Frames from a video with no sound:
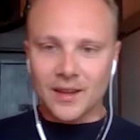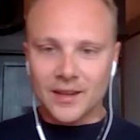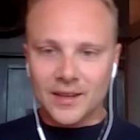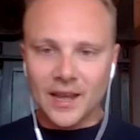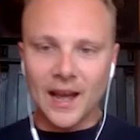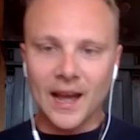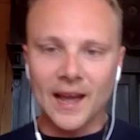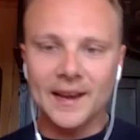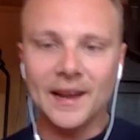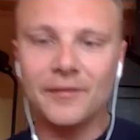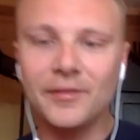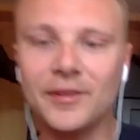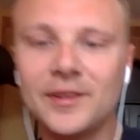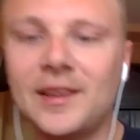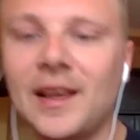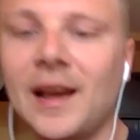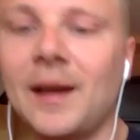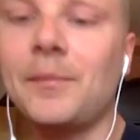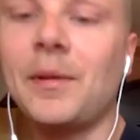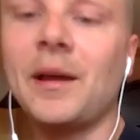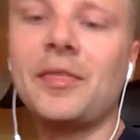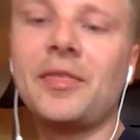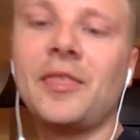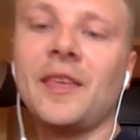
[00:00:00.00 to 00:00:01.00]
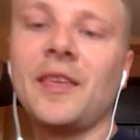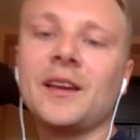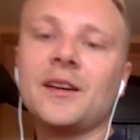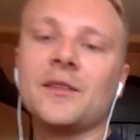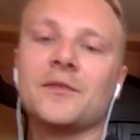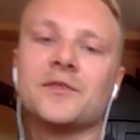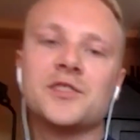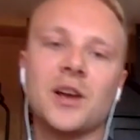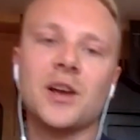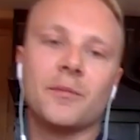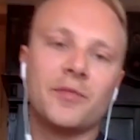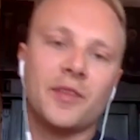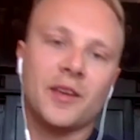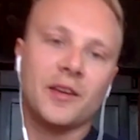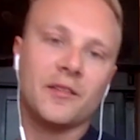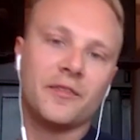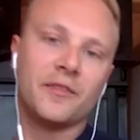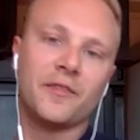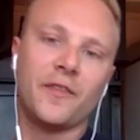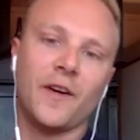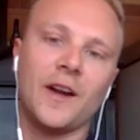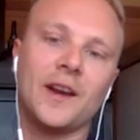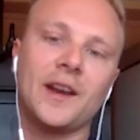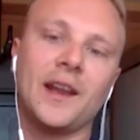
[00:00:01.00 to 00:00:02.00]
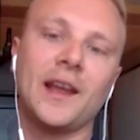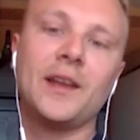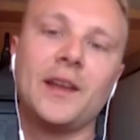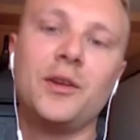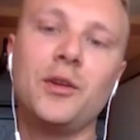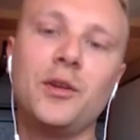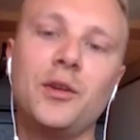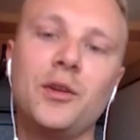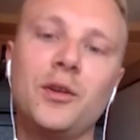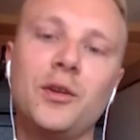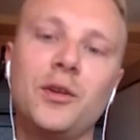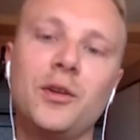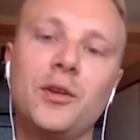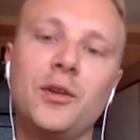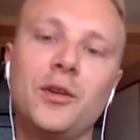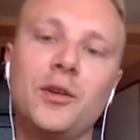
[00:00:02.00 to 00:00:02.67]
and every time I think of something fun and new,